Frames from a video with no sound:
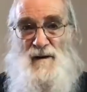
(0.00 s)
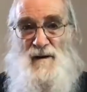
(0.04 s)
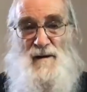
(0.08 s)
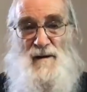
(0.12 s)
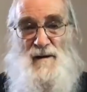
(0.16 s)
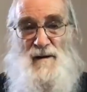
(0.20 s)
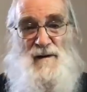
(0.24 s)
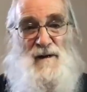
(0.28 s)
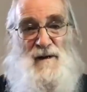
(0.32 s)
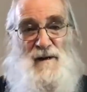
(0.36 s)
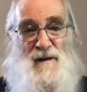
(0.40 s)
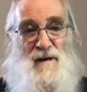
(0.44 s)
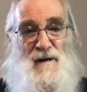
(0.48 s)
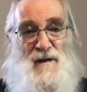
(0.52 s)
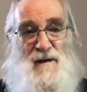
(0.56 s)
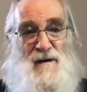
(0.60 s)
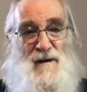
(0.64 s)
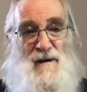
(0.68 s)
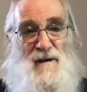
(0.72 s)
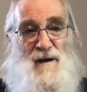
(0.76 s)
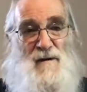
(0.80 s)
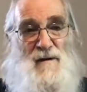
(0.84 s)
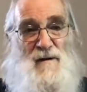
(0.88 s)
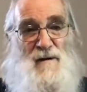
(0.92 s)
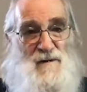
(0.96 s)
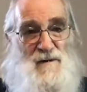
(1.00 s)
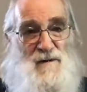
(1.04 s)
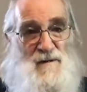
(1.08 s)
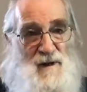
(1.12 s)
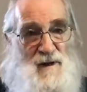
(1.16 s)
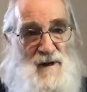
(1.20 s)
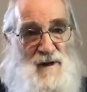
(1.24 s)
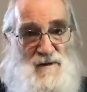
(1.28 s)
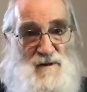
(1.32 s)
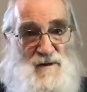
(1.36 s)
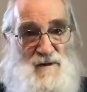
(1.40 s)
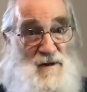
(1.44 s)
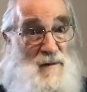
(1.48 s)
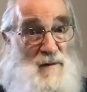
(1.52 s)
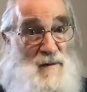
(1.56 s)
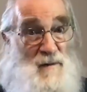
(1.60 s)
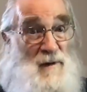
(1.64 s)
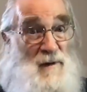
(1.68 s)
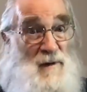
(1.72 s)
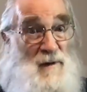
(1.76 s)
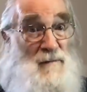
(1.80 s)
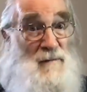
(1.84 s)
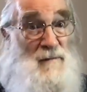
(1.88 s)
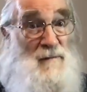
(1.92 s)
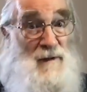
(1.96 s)
the House Intelligence
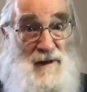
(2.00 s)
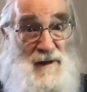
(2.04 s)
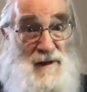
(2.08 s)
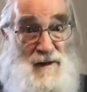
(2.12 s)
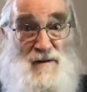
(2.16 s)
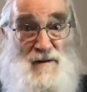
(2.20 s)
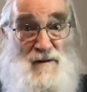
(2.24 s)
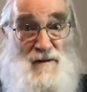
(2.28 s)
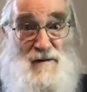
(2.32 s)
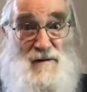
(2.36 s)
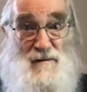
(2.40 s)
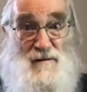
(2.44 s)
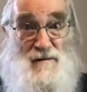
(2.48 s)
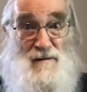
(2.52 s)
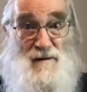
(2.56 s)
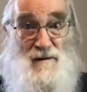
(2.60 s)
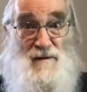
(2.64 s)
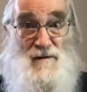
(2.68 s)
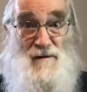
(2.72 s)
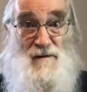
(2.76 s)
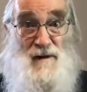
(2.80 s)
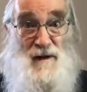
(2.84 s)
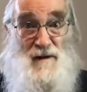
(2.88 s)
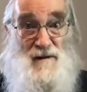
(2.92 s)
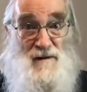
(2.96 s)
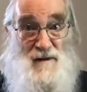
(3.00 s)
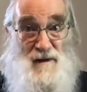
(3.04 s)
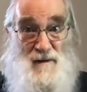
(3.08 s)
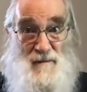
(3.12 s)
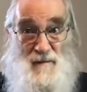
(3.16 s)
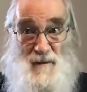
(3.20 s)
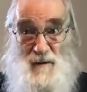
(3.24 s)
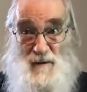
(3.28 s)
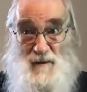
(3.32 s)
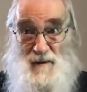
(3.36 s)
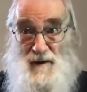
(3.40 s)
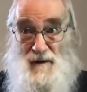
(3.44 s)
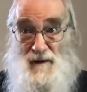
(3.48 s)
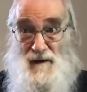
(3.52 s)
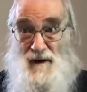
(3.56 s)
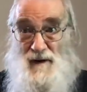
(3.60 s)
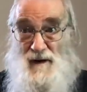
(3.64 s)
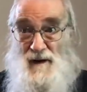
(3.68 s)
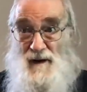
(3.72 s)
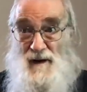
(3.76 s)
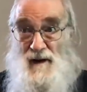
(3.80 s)
Committee released this testimony.